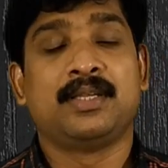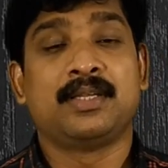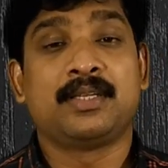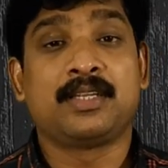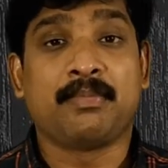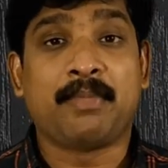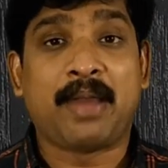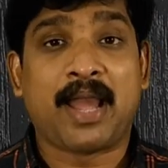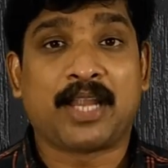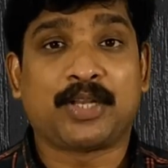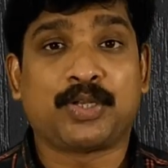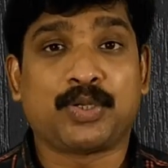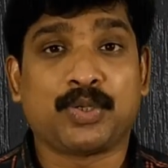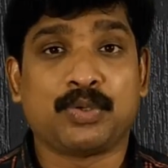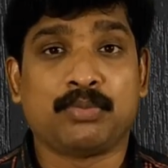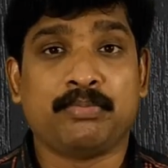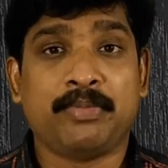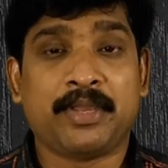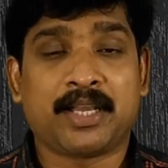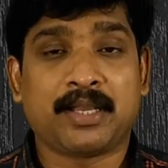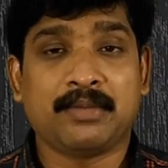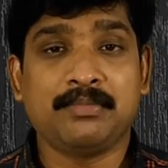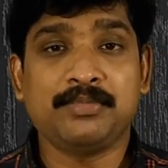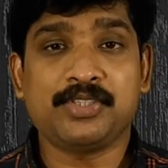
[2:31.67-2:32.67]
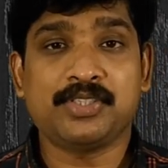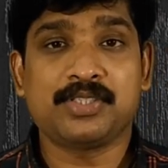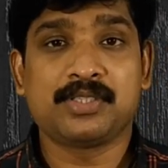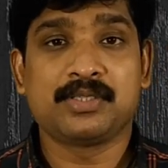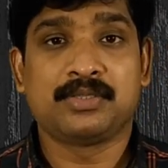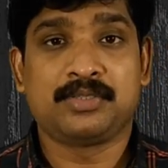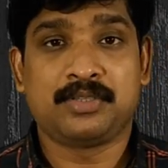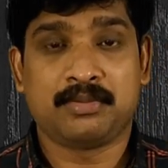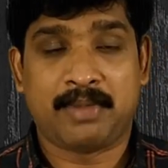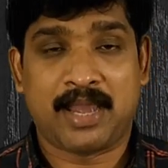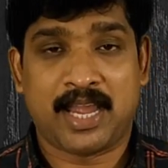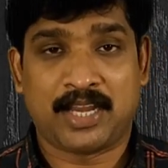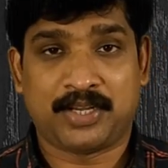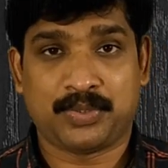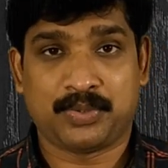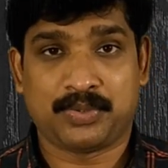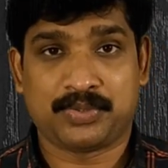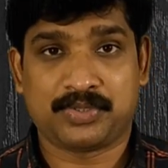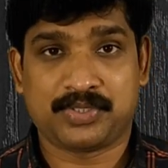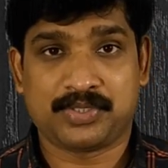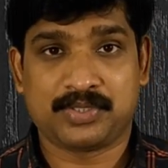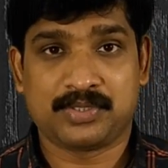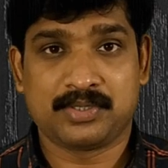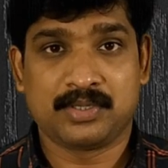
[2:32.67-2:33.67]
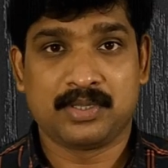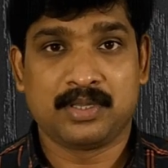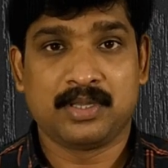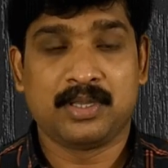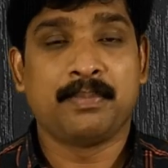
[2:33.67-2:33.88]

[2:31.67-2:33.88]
Tomato becomes tomatoes.